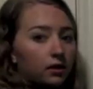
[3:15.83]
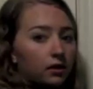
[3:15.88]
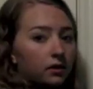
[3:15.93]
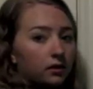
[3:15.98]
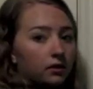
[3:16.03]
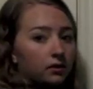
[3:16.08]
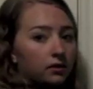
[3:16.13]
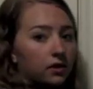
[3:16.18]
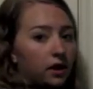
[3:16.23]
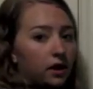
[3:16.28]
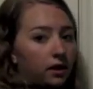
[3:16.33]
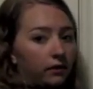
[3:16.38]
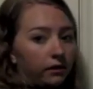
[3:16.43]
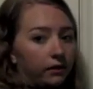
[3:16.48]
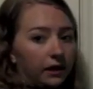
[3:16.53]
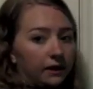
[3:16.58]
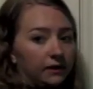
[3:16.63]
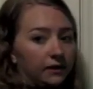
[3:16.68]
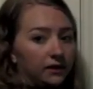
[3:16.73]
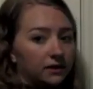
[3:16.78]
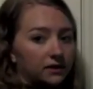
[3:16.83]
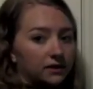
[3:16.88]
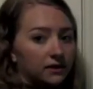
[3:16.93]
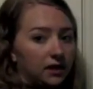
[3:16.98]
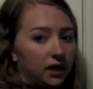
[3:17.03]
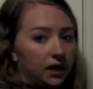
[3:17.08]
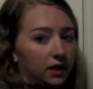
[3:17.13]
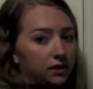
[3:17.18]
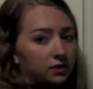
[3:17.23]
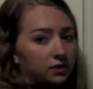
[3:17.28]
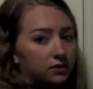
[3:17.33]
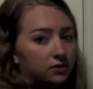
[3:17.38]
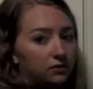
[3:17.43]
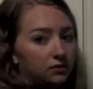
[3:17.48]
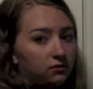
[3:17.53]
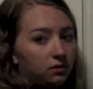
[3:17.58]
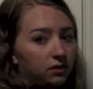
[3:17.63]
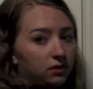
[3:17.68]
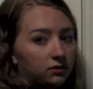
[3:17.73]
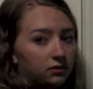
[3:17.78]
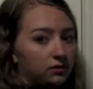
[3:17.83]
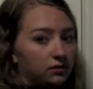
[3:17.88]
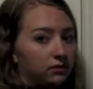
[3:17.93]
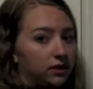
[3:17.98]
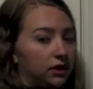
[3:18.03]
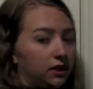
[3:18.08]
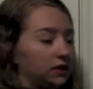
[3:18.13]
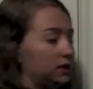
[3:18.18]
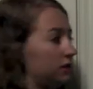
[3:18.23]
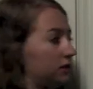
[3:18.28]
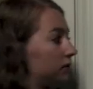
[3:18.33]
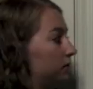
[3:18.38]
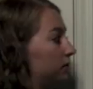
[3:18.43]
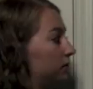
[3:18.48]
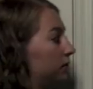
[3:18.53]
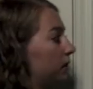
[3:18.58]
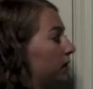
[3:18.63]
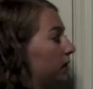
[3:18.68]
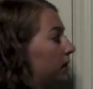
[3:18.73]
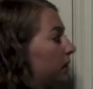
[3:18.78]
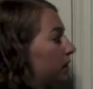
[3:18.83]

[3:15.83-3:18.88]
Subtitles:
Now in this case, you also need to